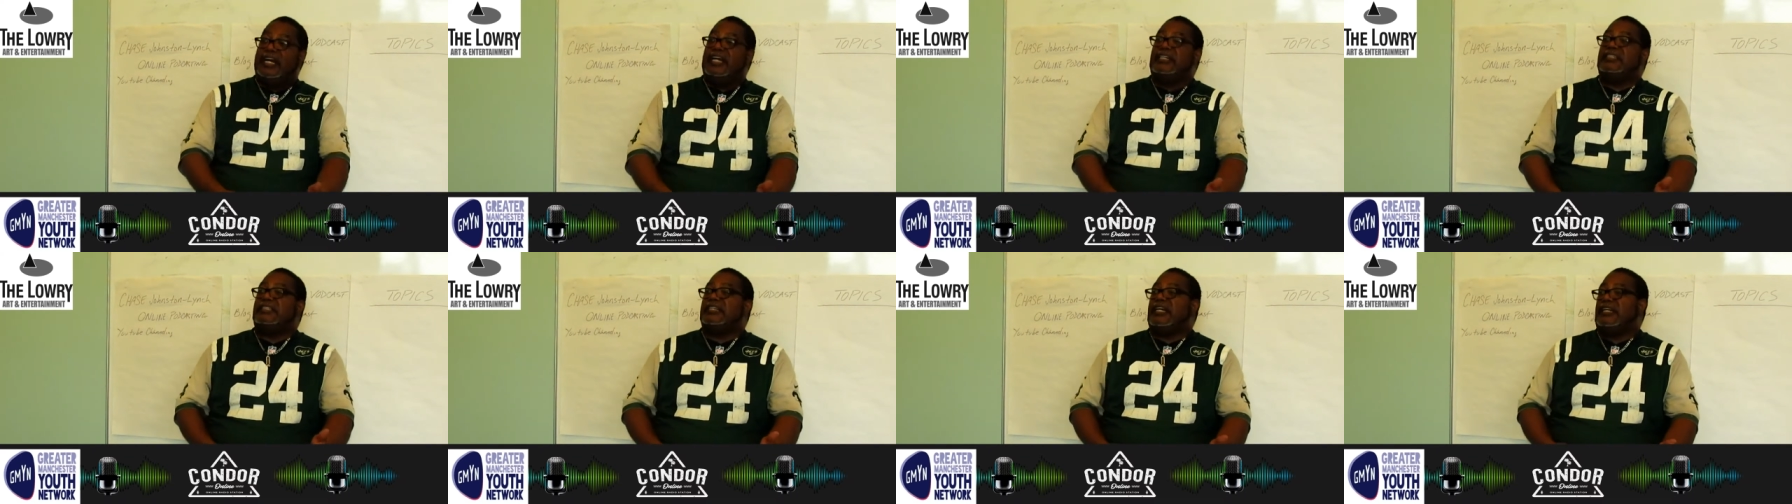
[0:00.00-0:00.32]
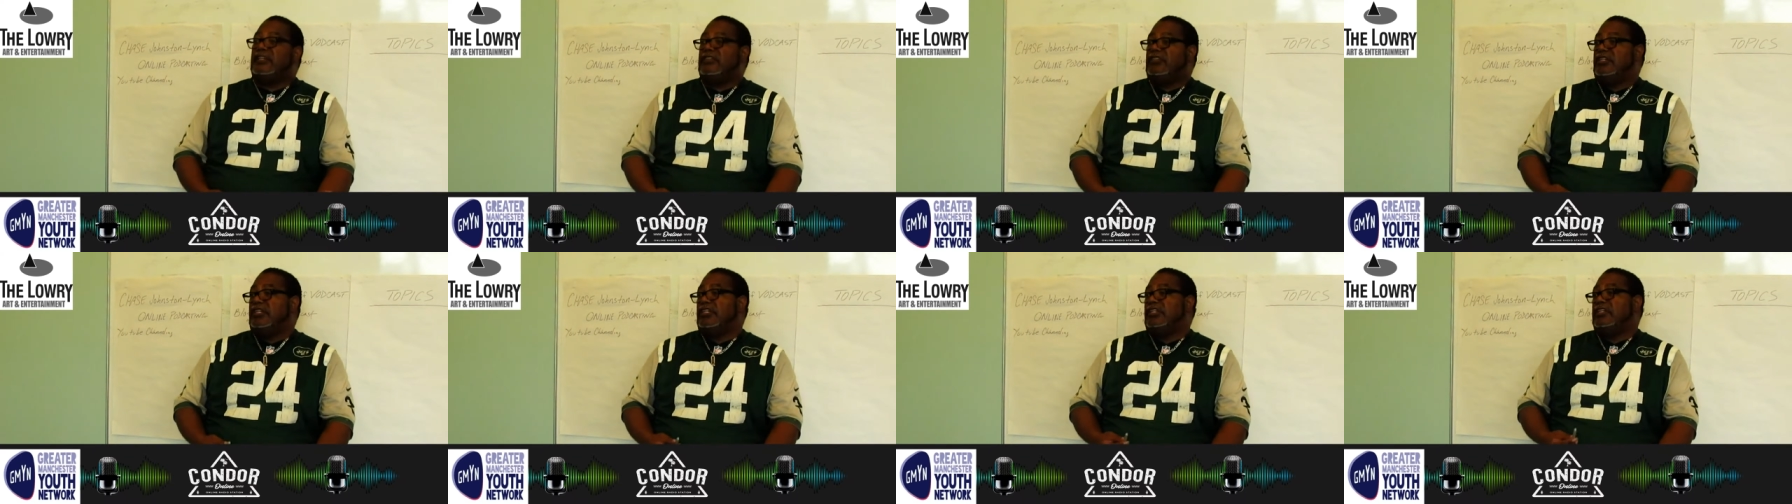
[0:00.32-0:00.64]

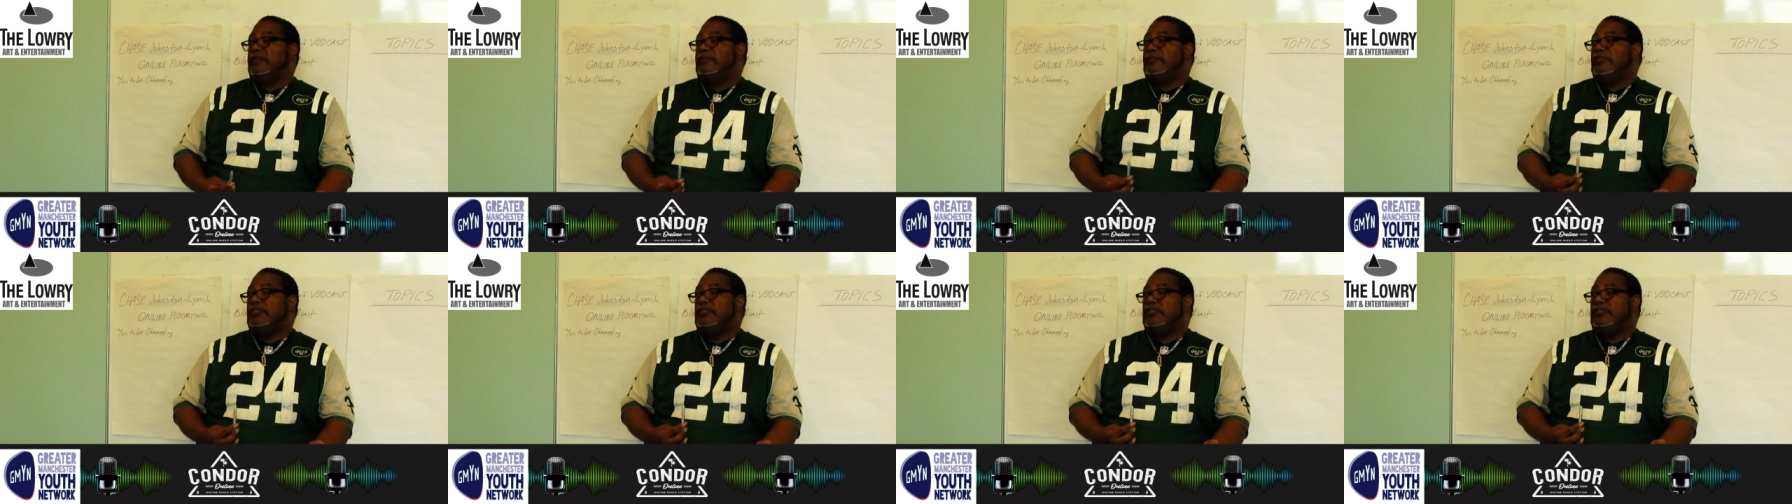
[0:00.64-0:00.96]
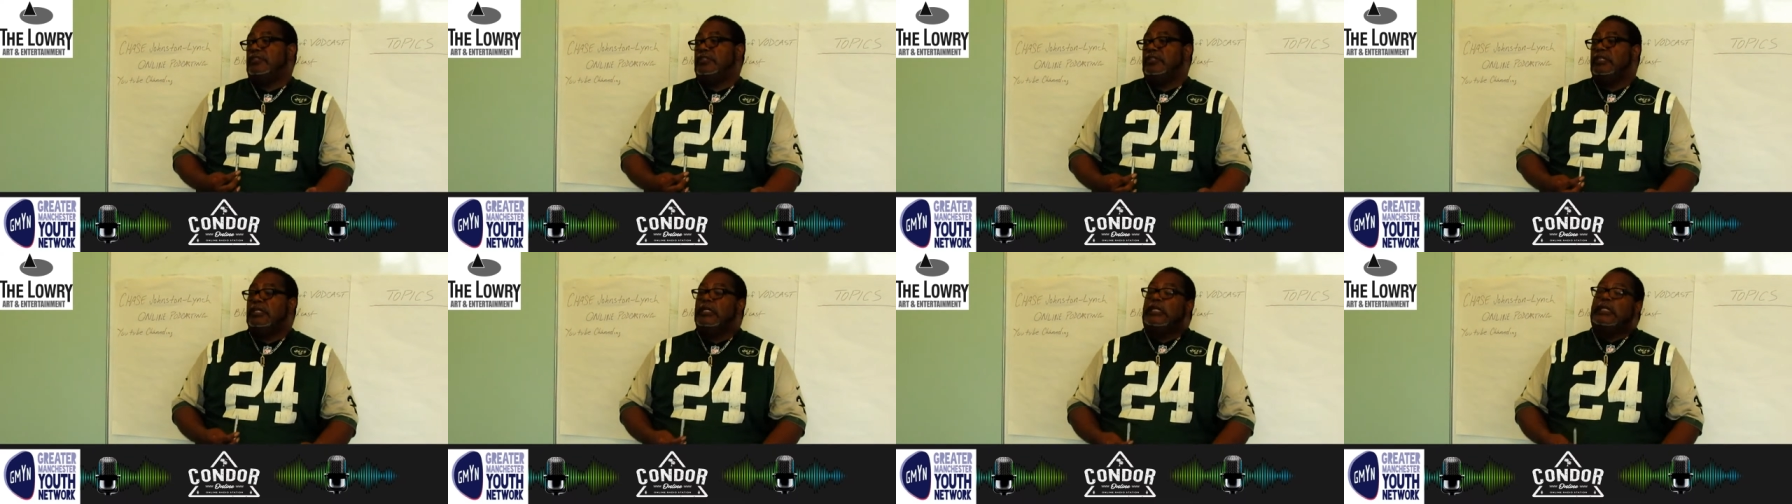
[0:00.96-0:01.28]
outside of their
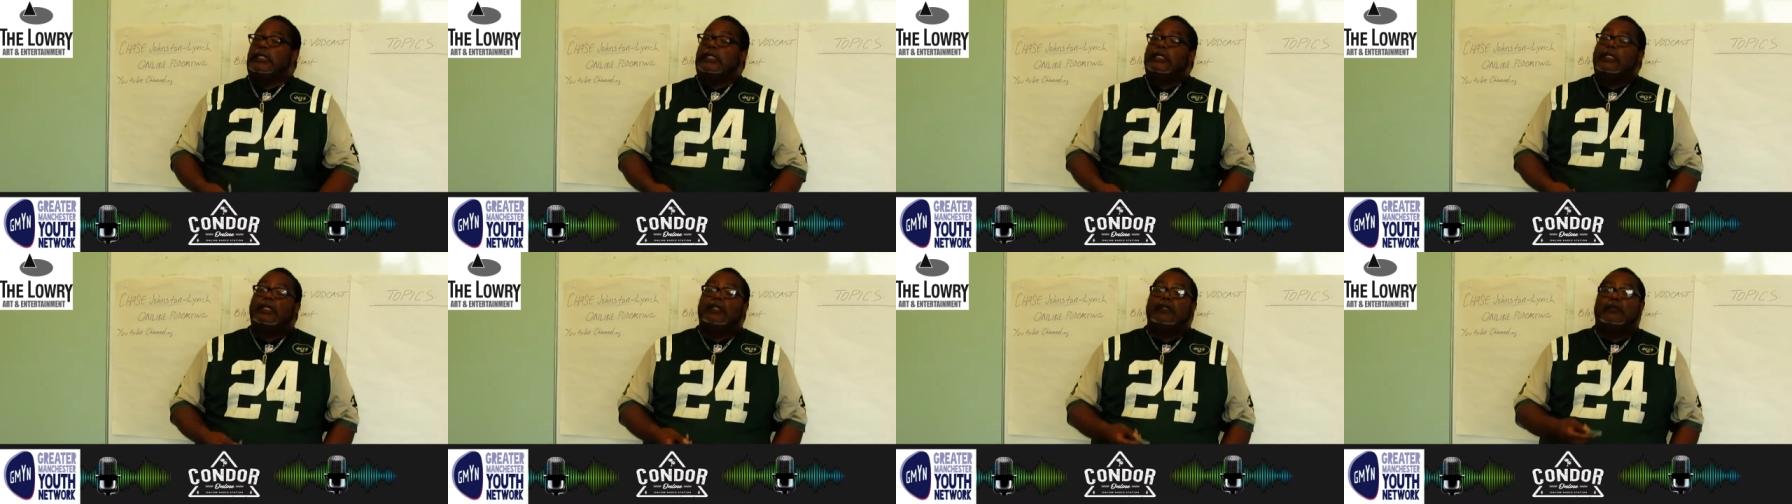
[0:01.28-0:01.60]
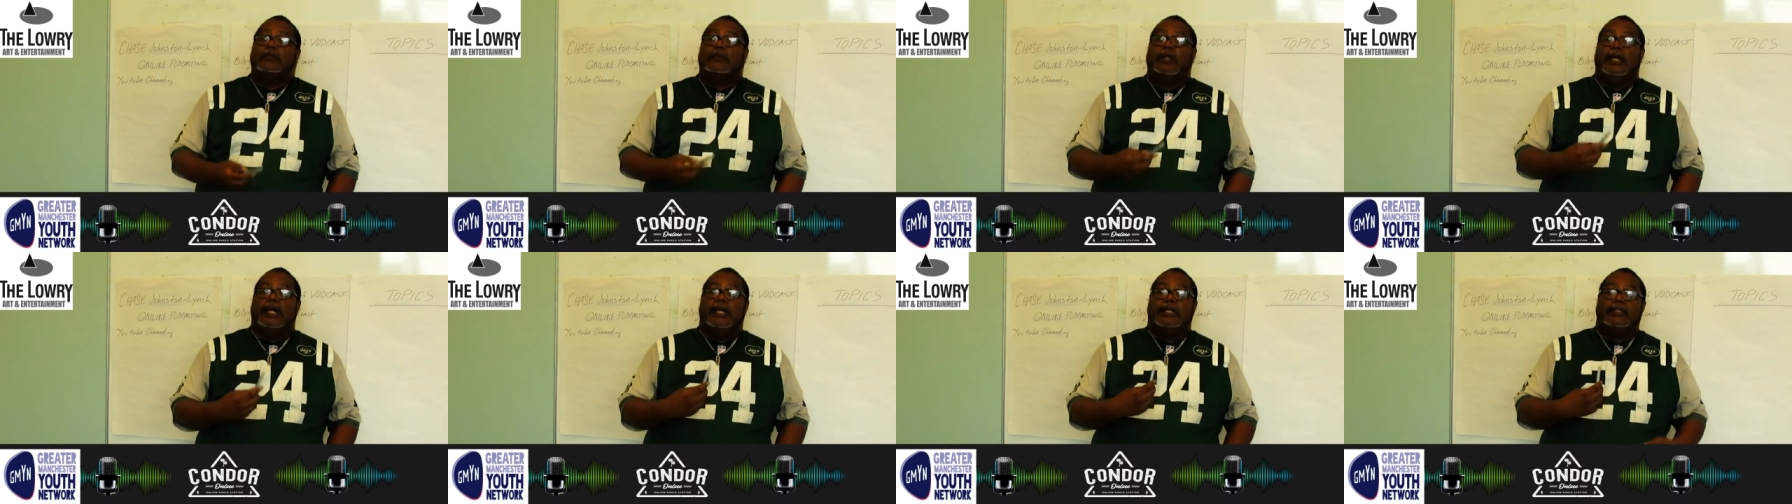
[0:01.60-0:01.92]
computer,
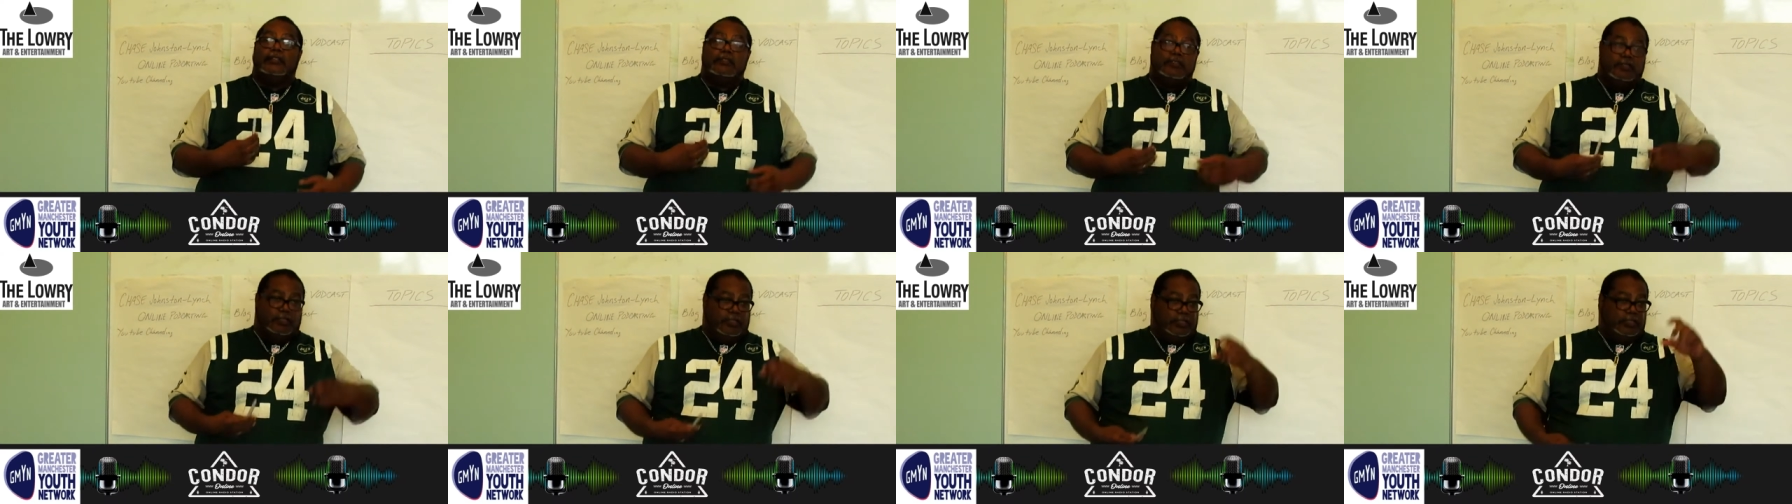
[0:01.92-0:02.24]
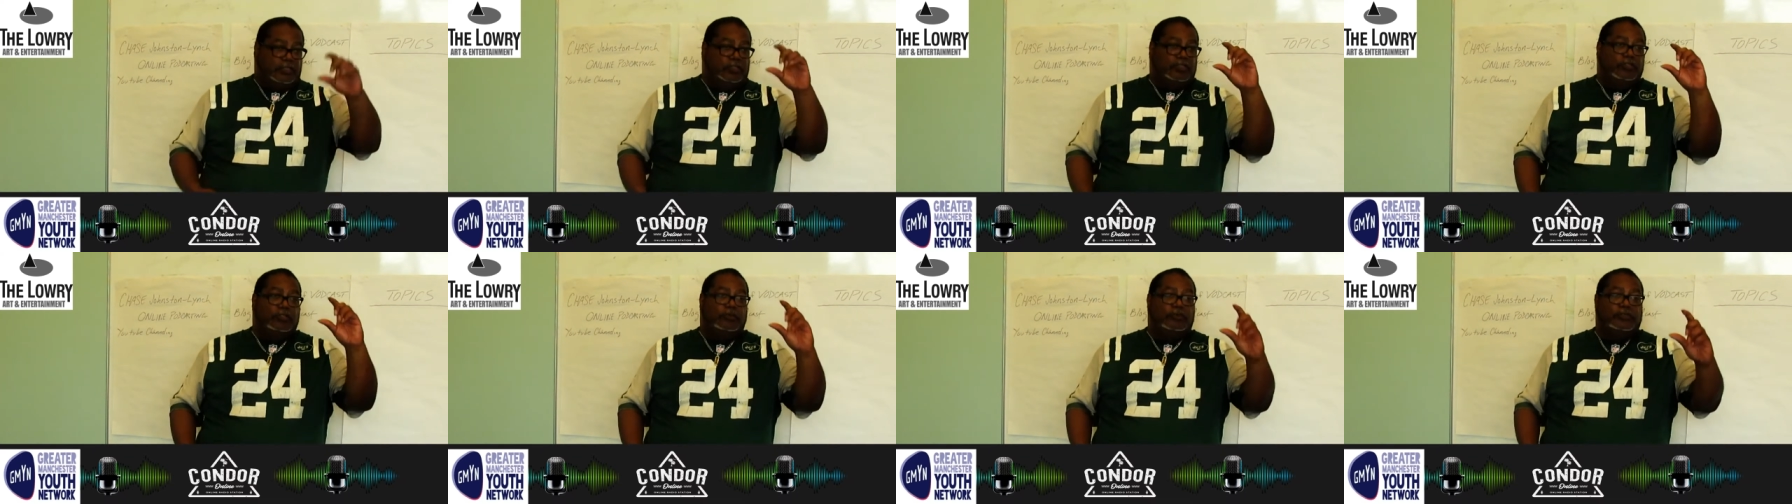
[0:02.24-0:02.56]
right?
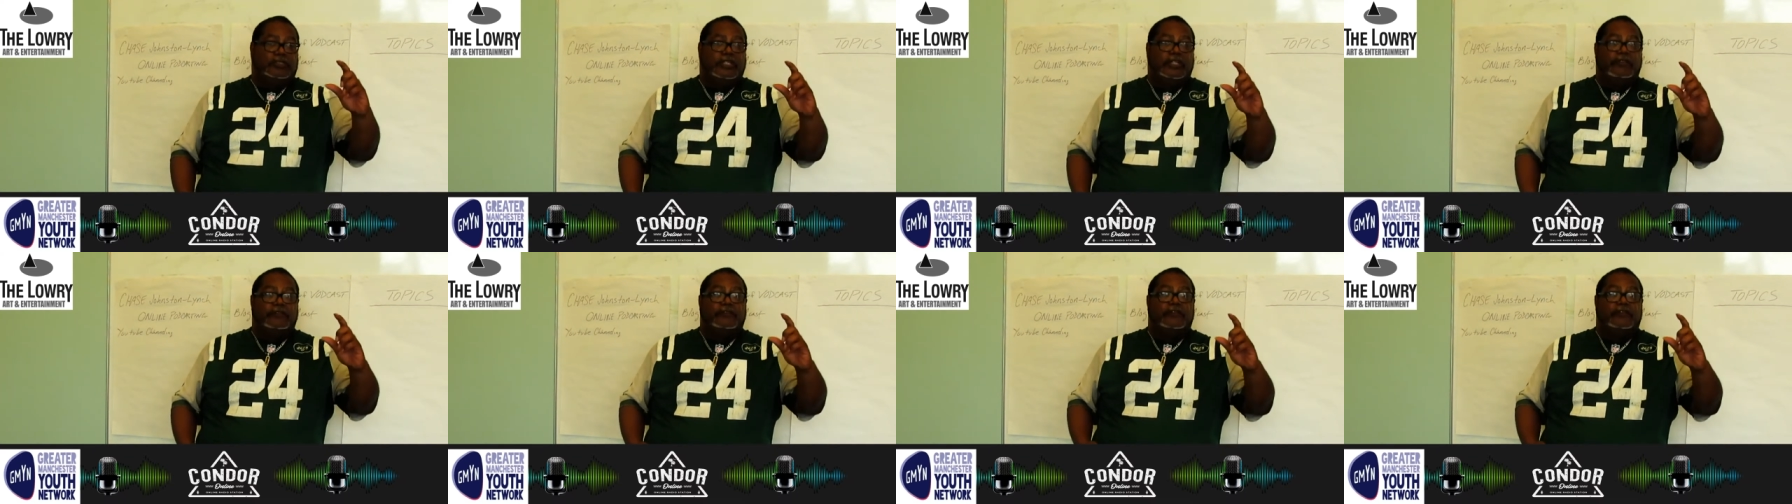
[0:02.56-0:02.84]
Do it with their